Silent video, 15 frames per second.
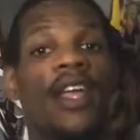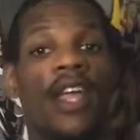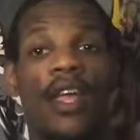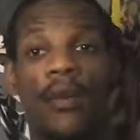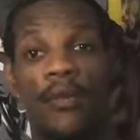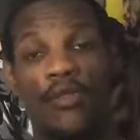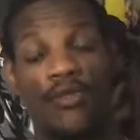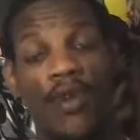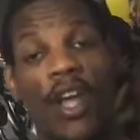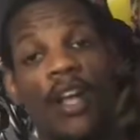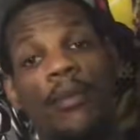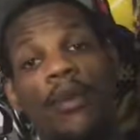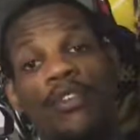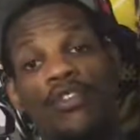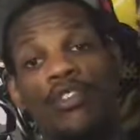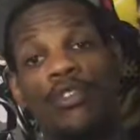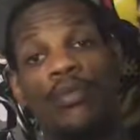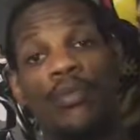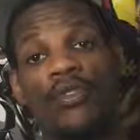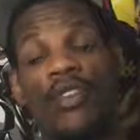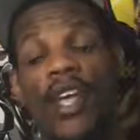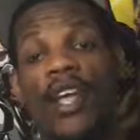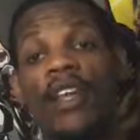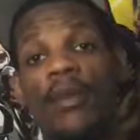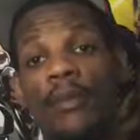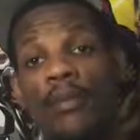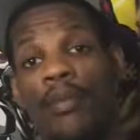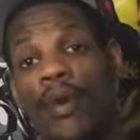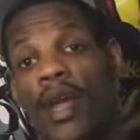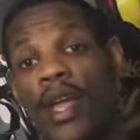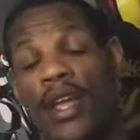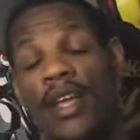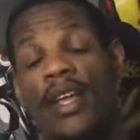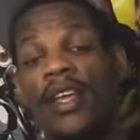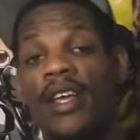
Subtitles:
And with Dragon Ball Super taking a break,